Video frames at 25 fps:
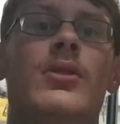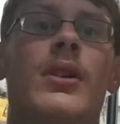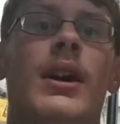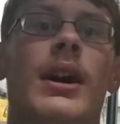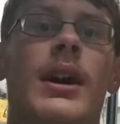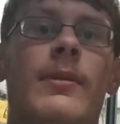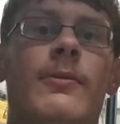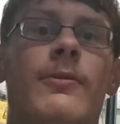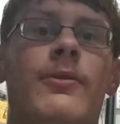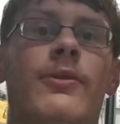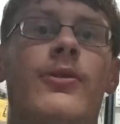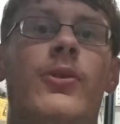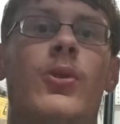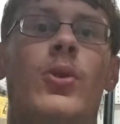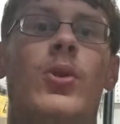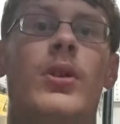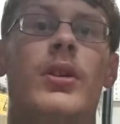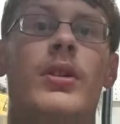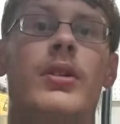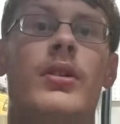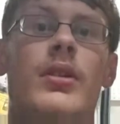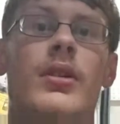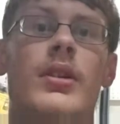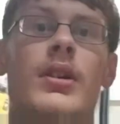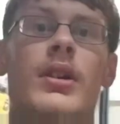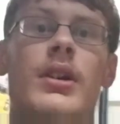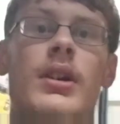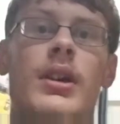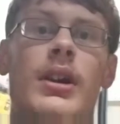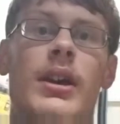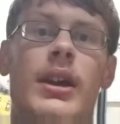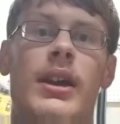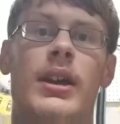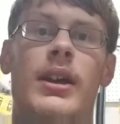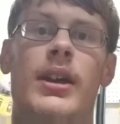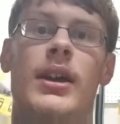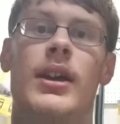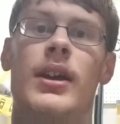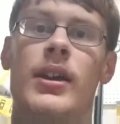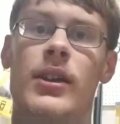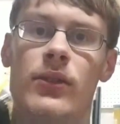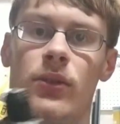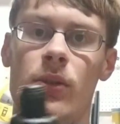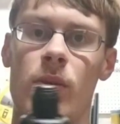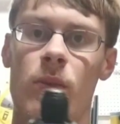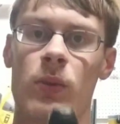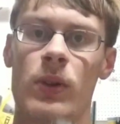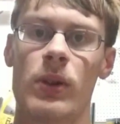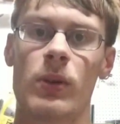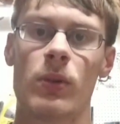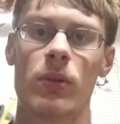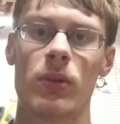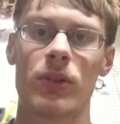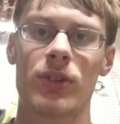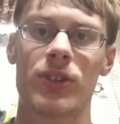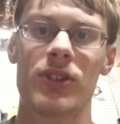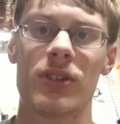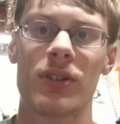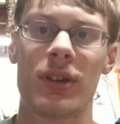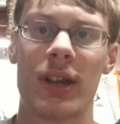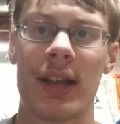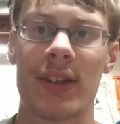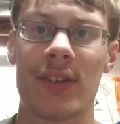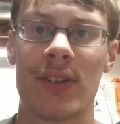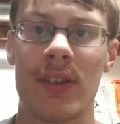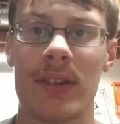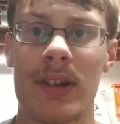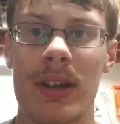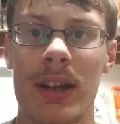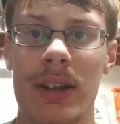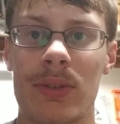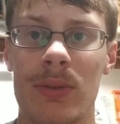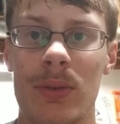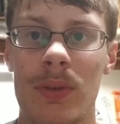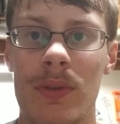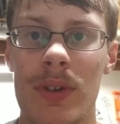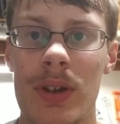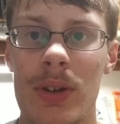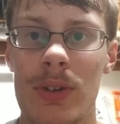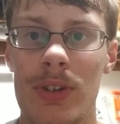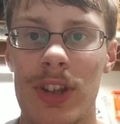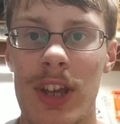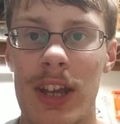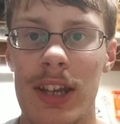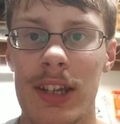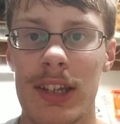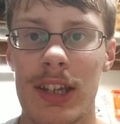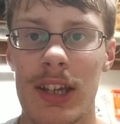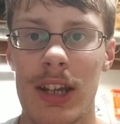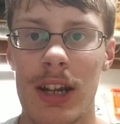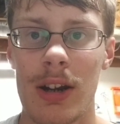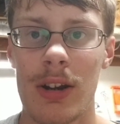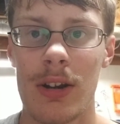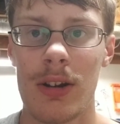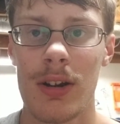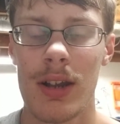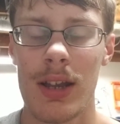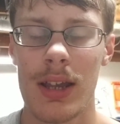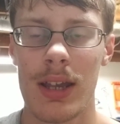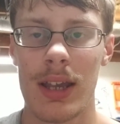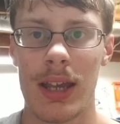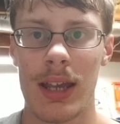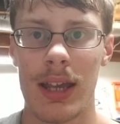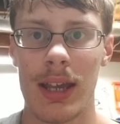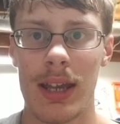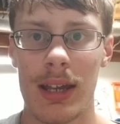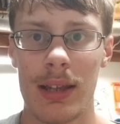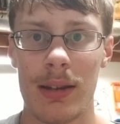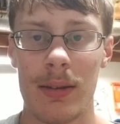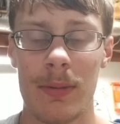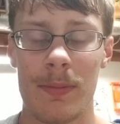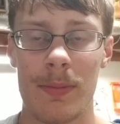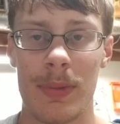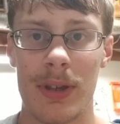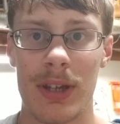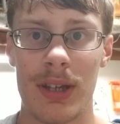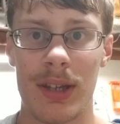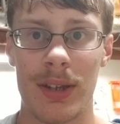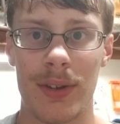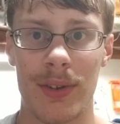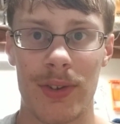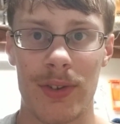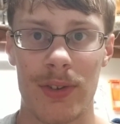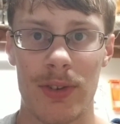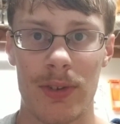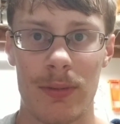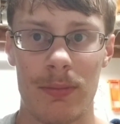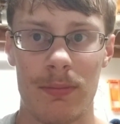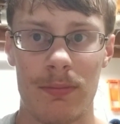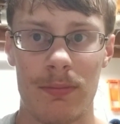I'm Ford, and we will see you guys on the next review. Take care, and peace.